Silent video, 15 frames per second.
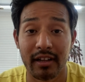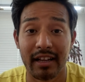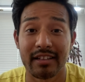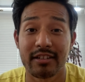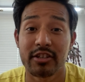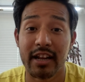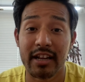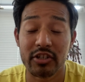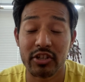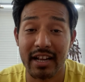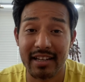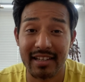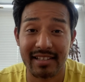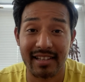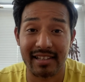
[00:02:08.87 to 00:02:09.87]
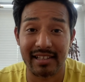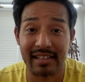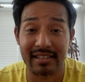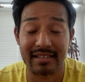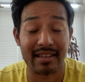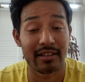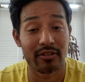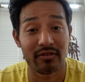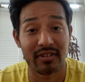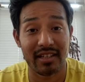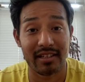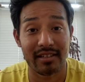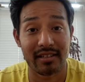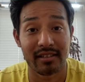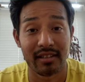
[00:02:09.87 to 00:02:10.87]
and change any settings that you
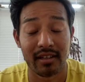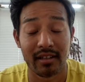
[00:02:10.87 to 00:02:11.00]
need.